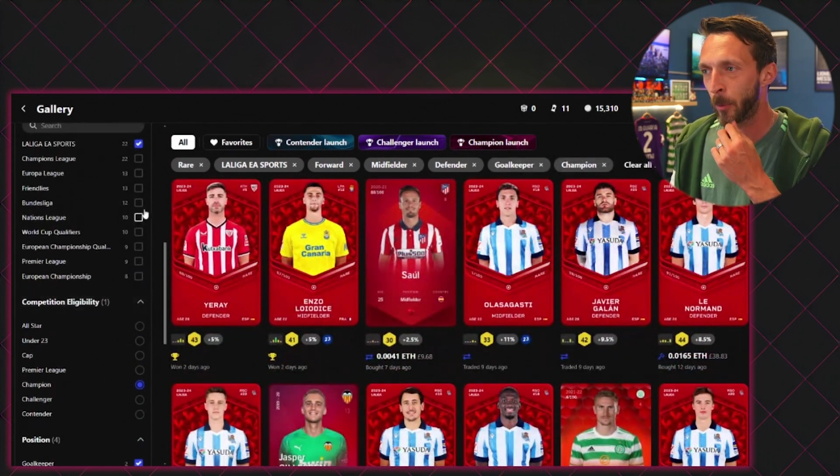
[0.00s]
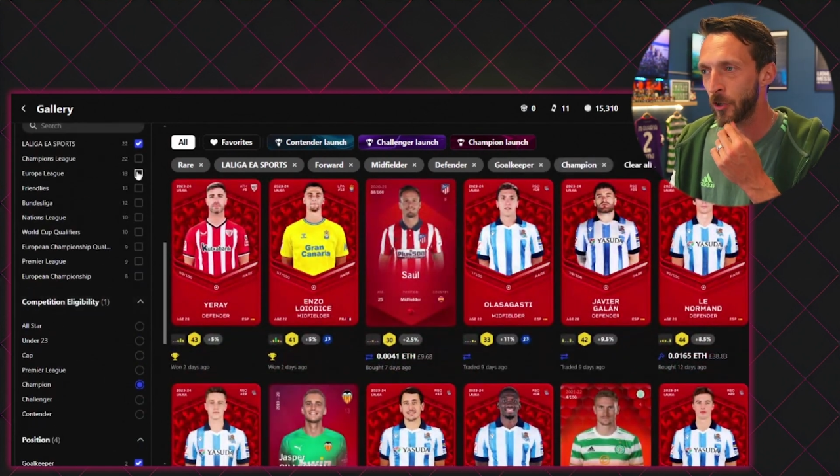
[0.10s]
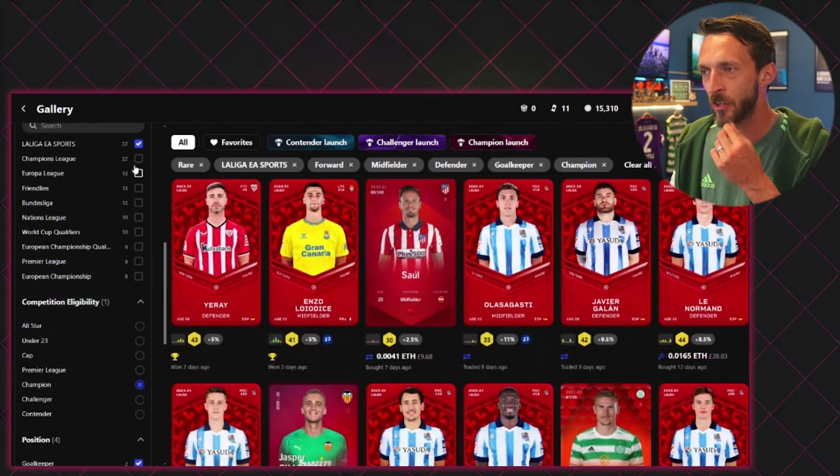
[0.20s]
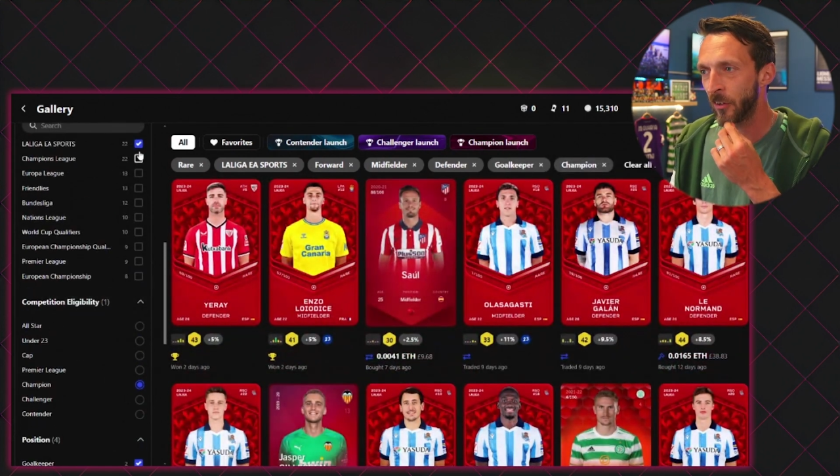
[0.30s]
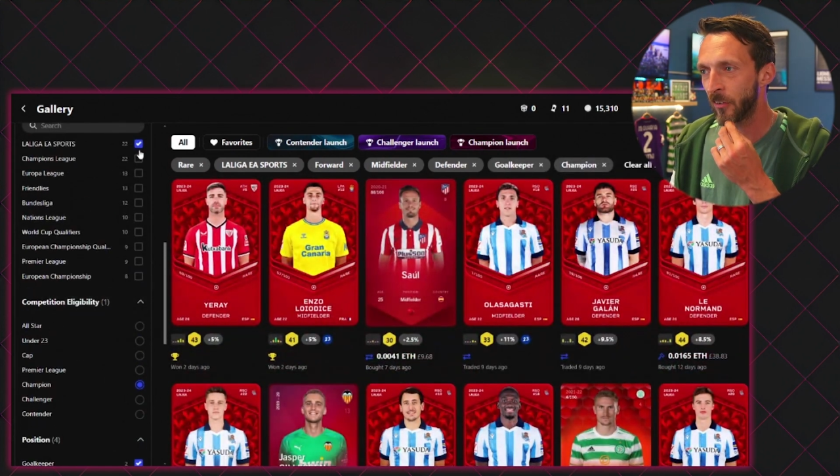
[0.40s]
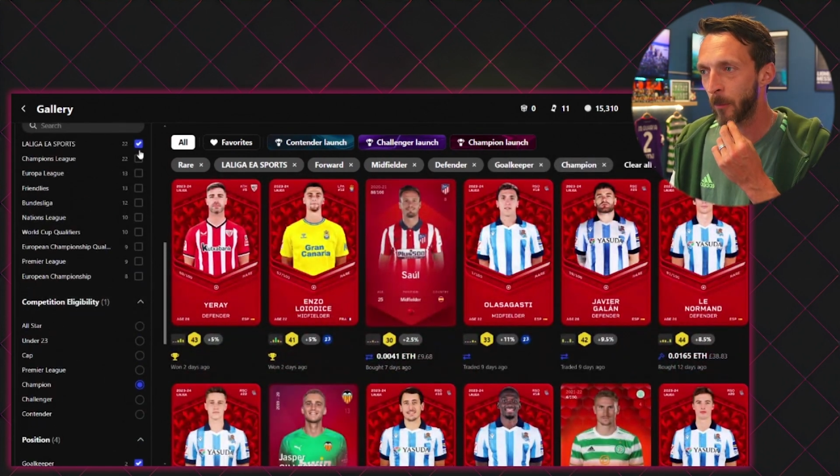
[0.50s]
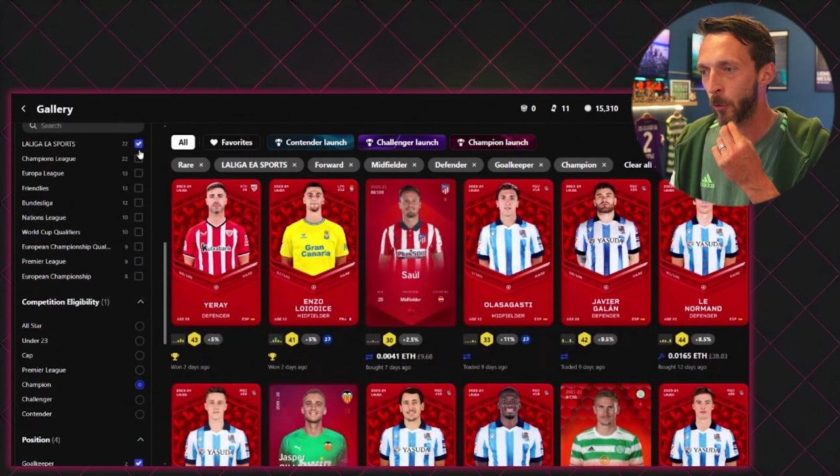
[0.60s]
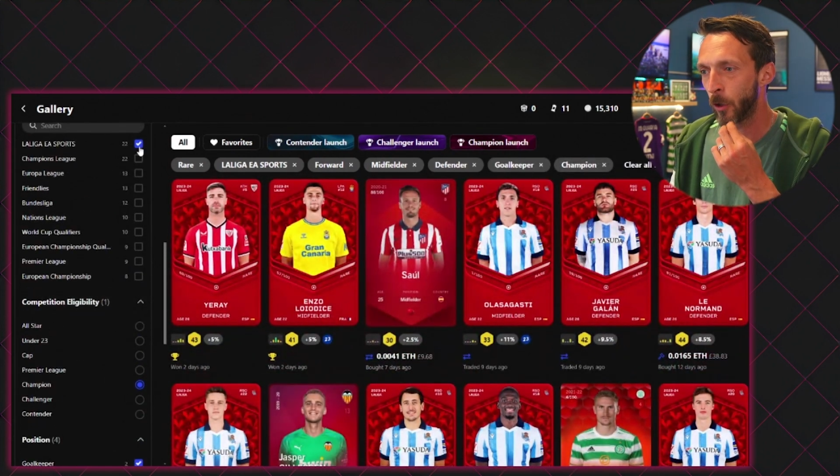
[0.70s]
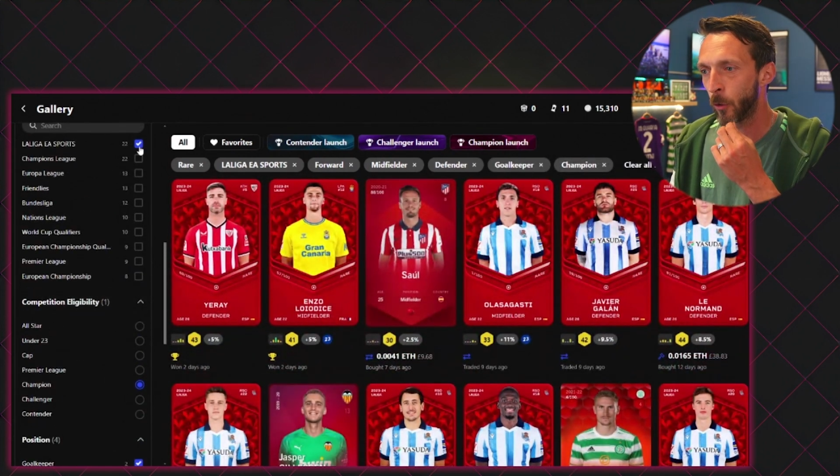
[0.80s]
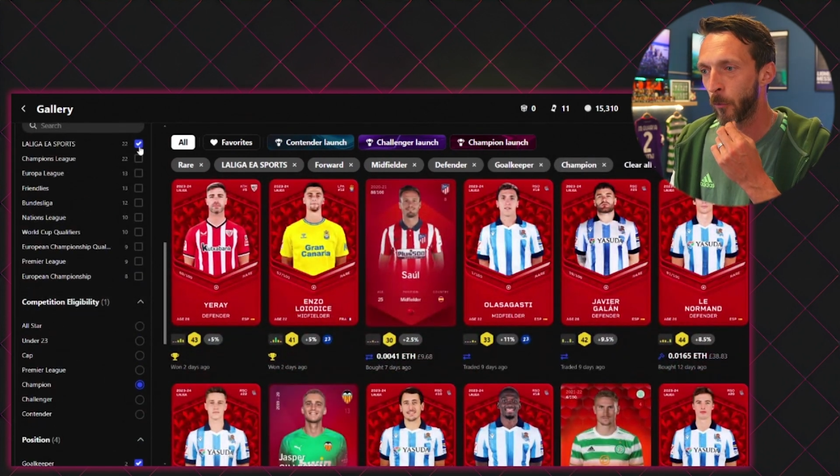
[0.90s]
purchases I'm
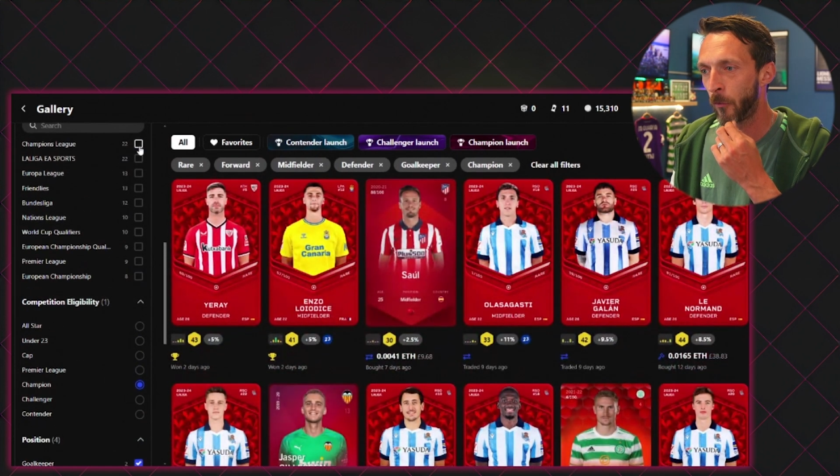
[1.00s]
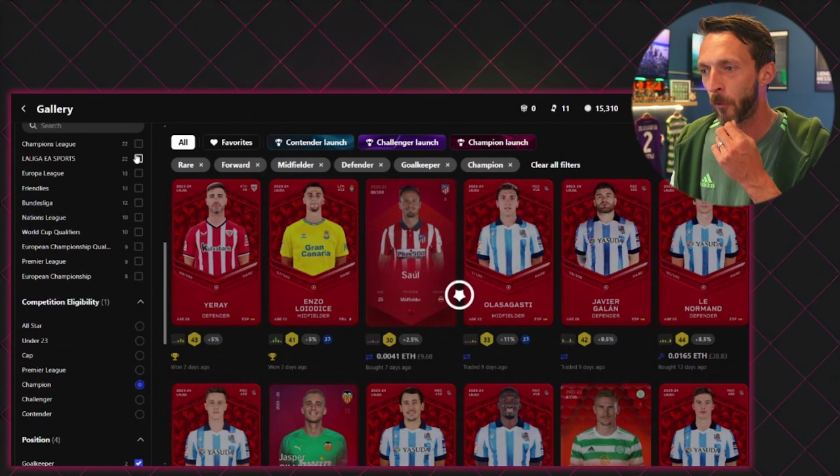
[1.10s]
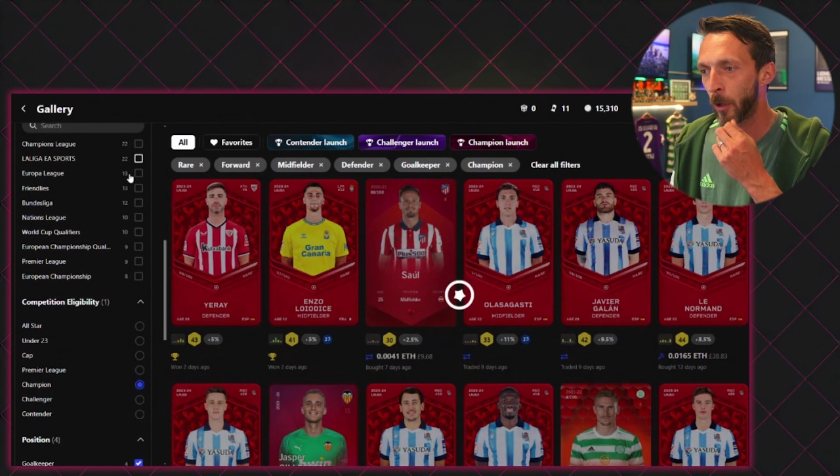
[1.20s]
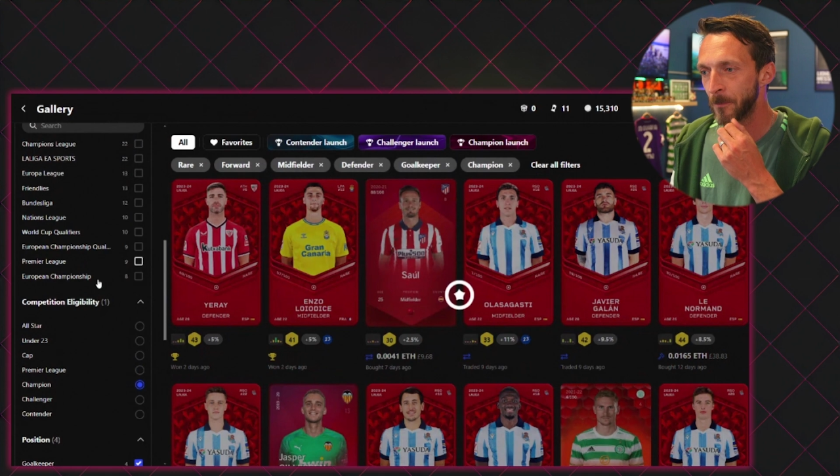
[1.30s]
going to go for,